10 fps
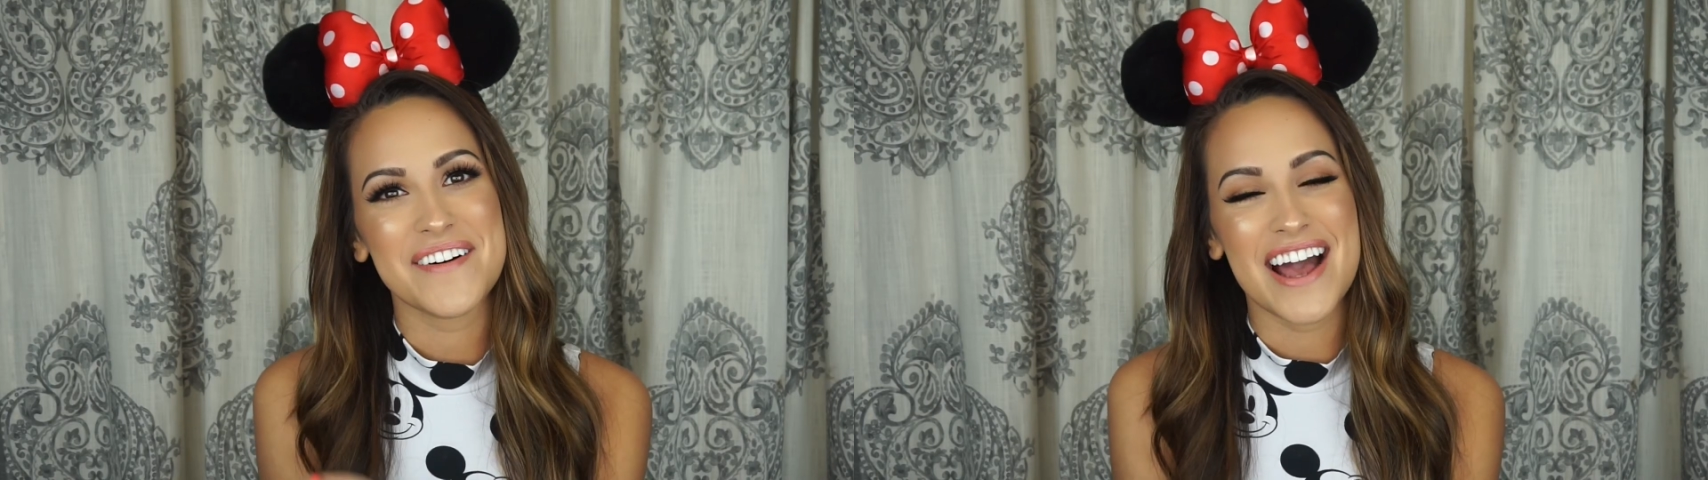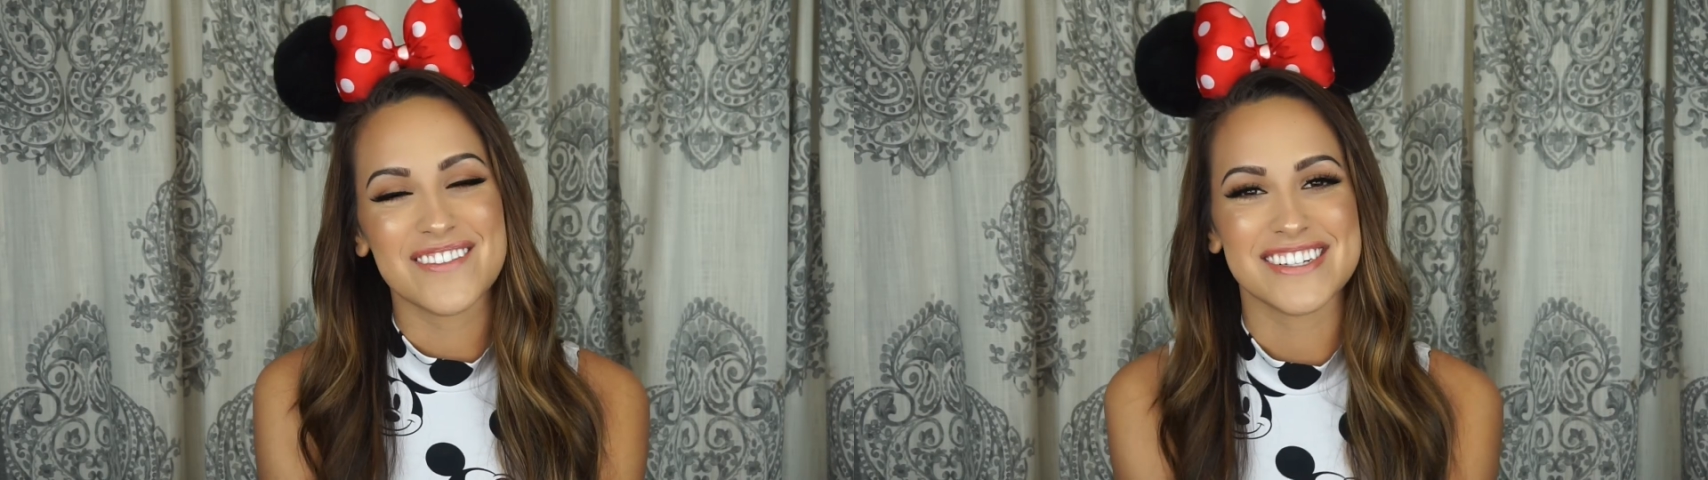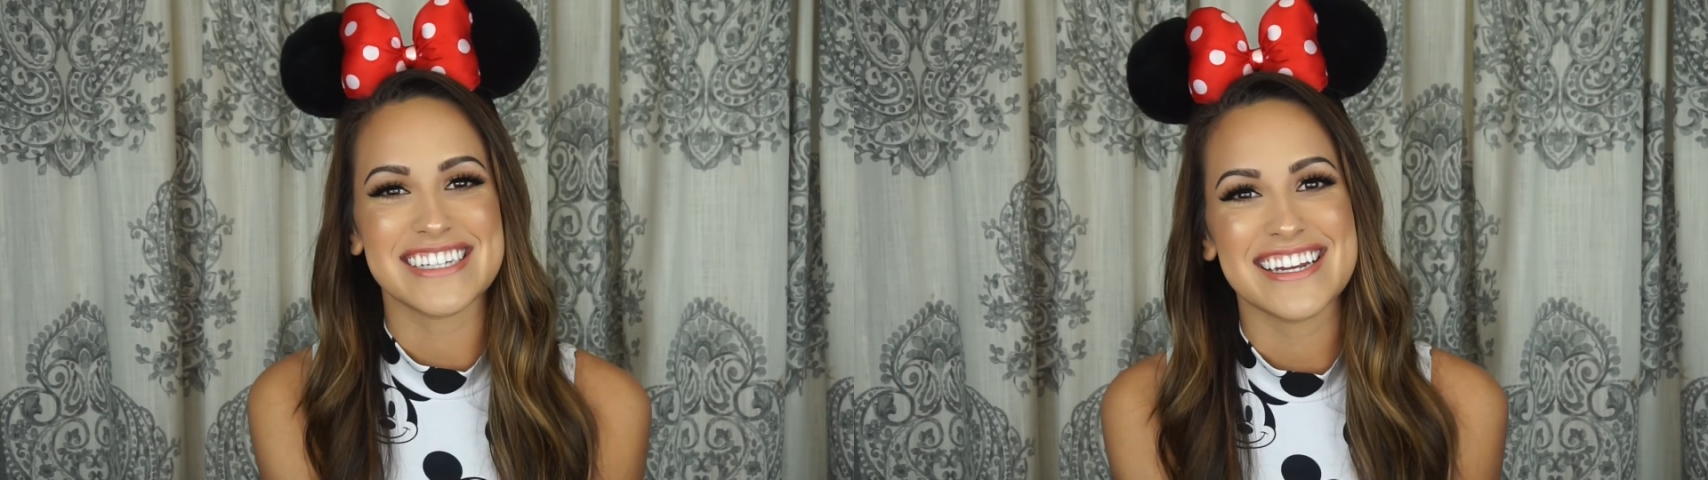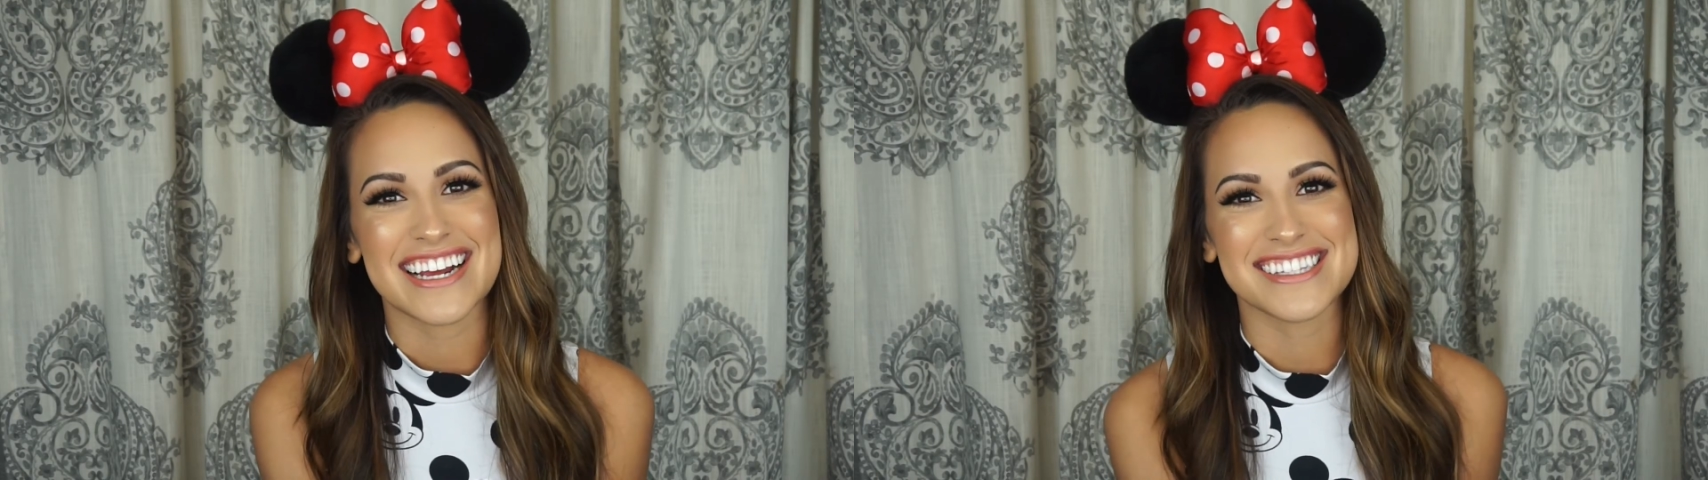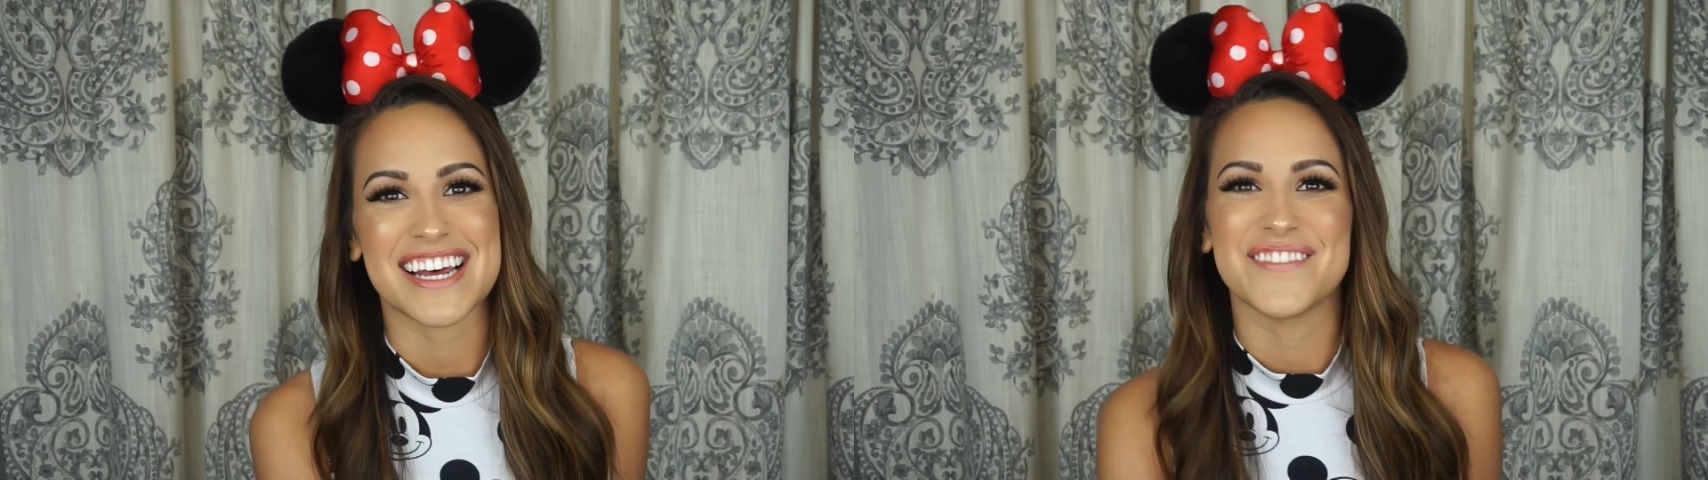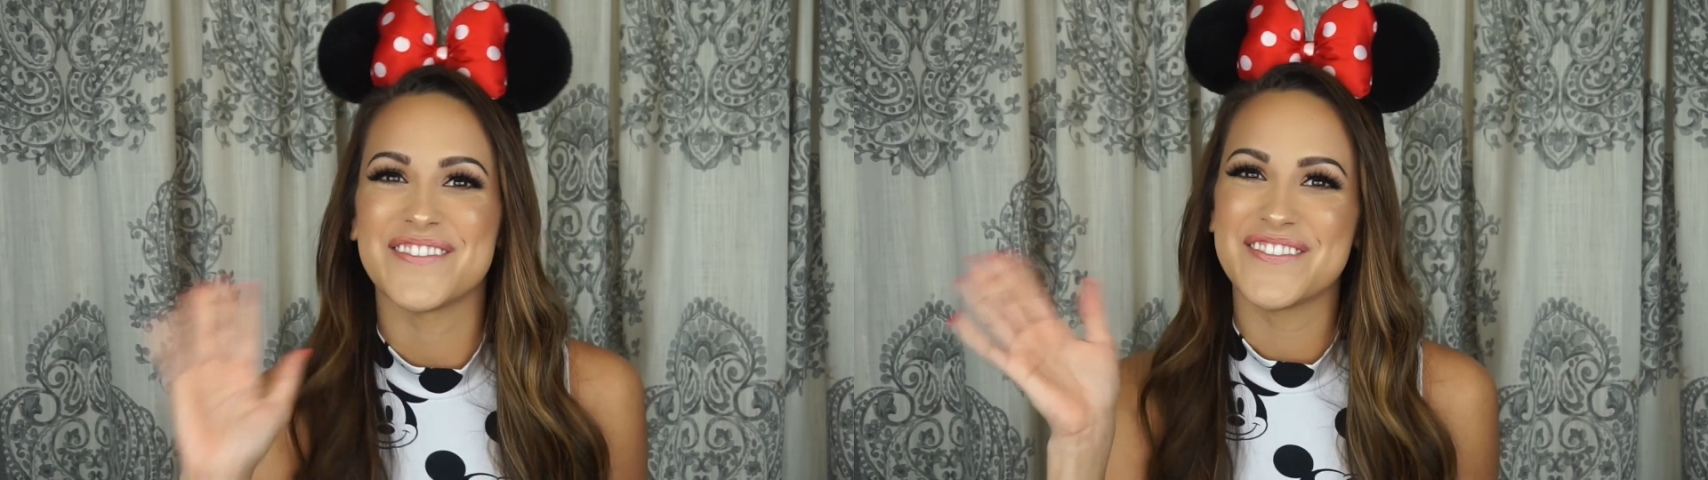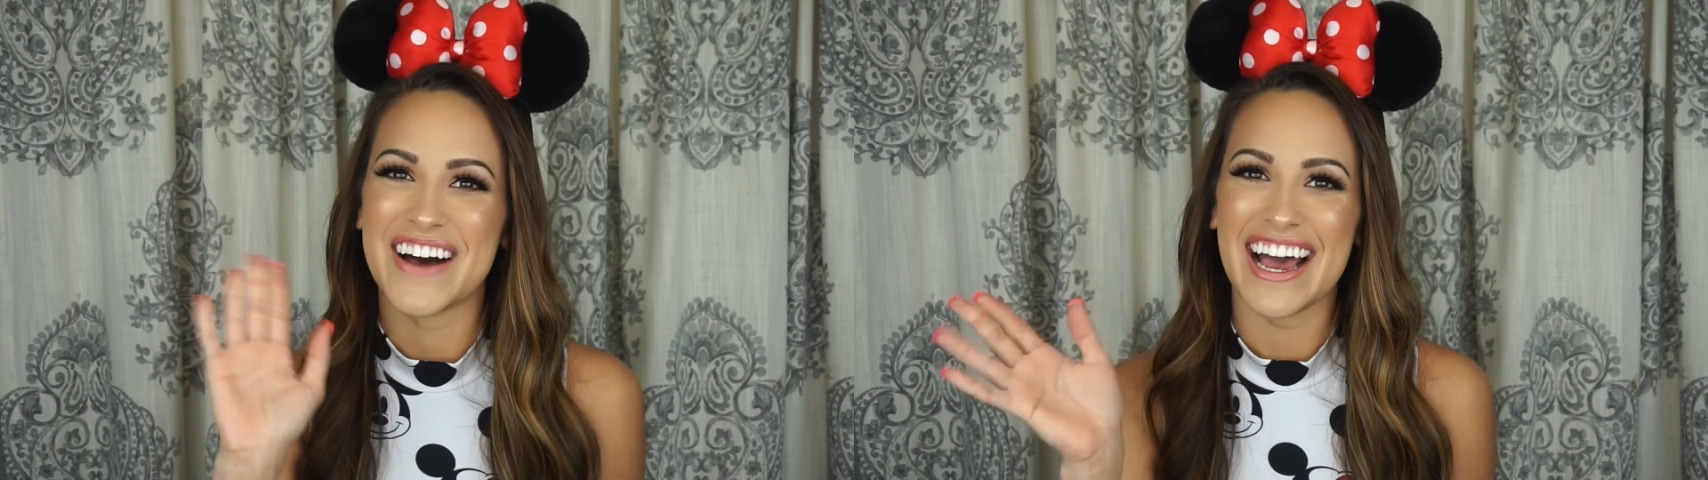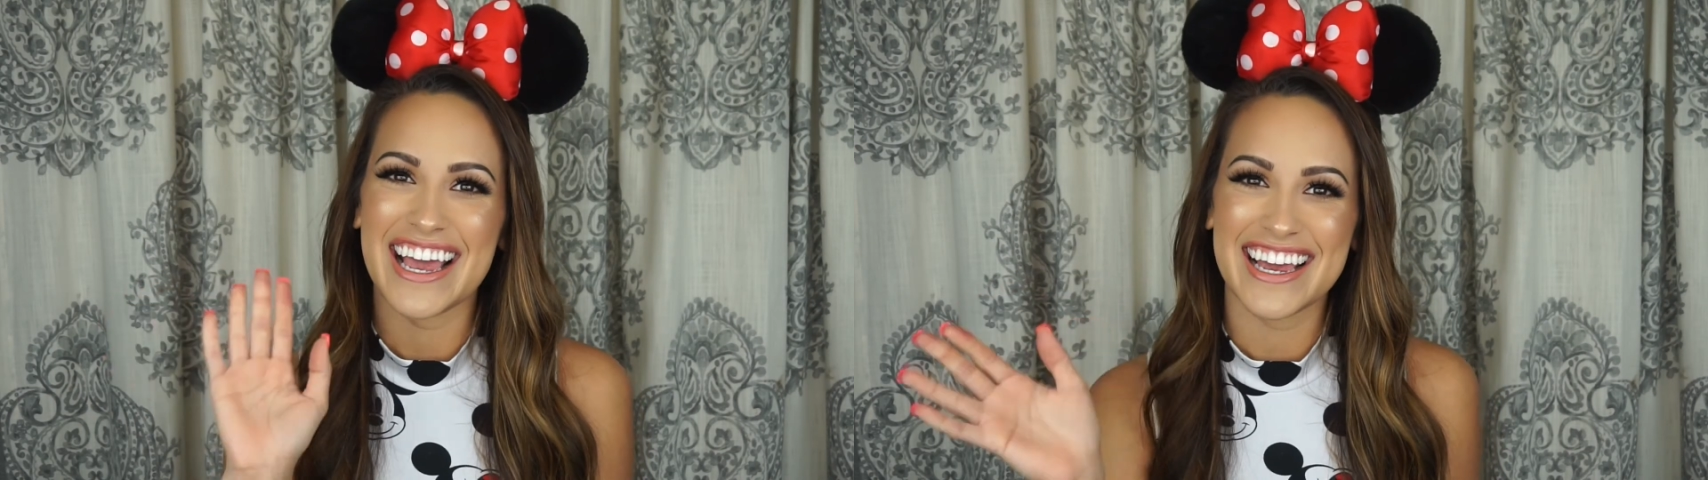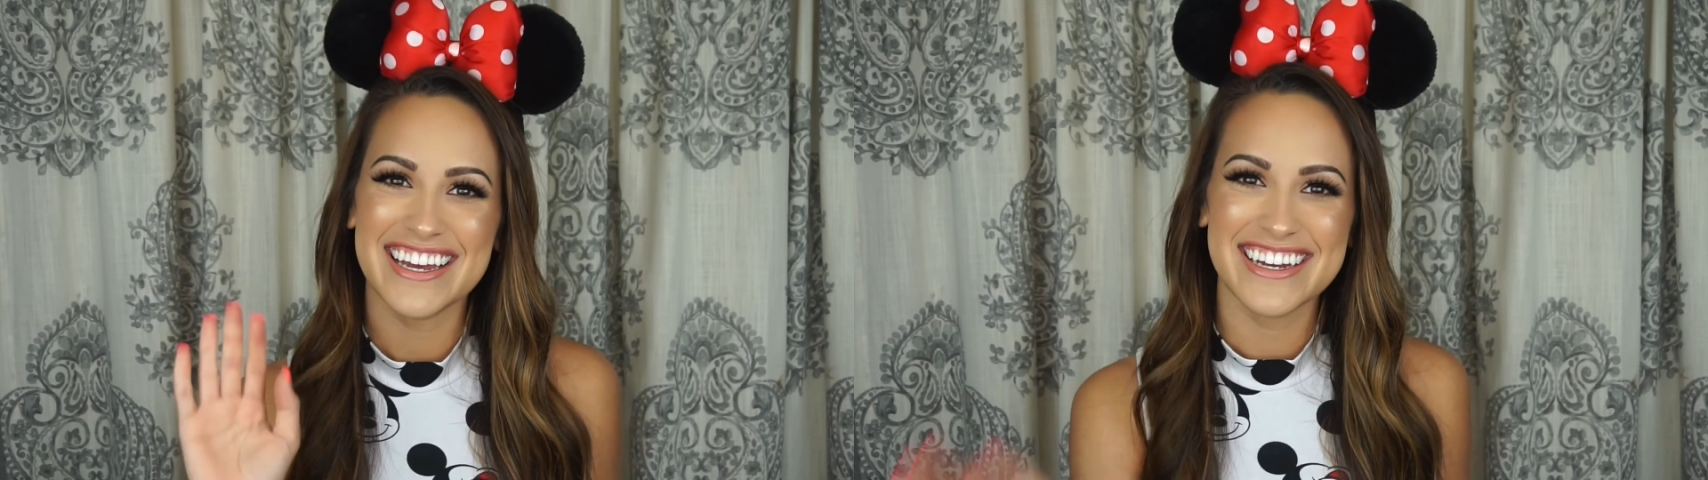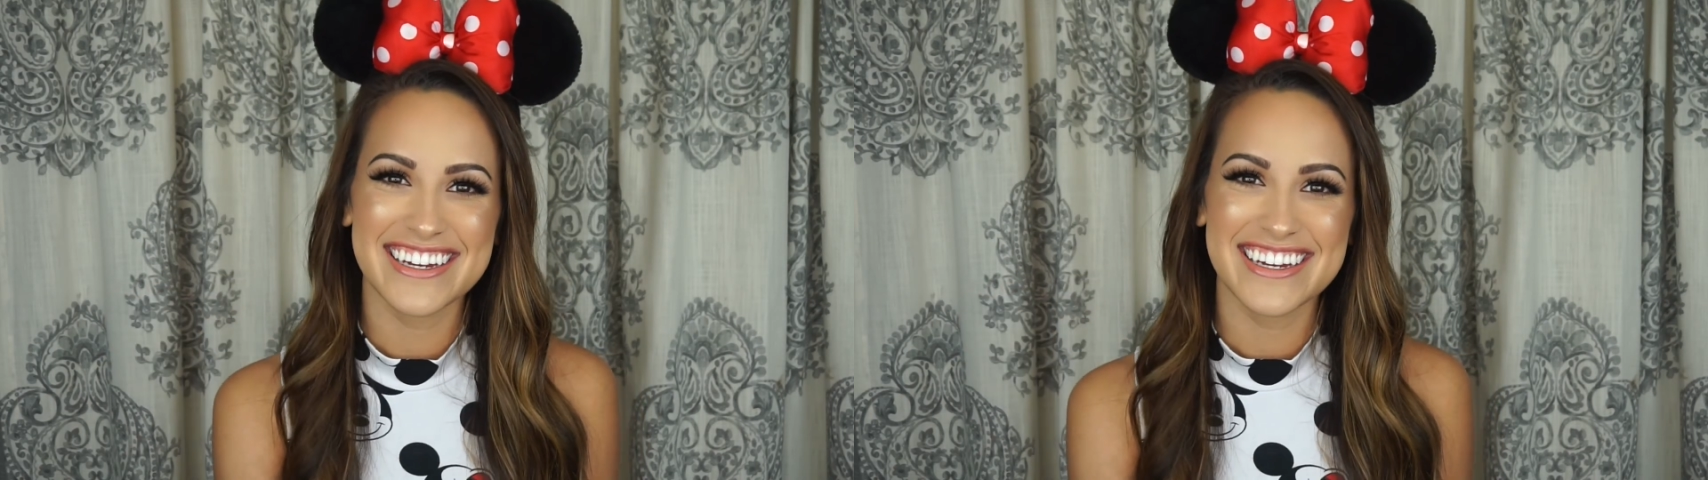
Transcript: and we'll see you next time. Bye!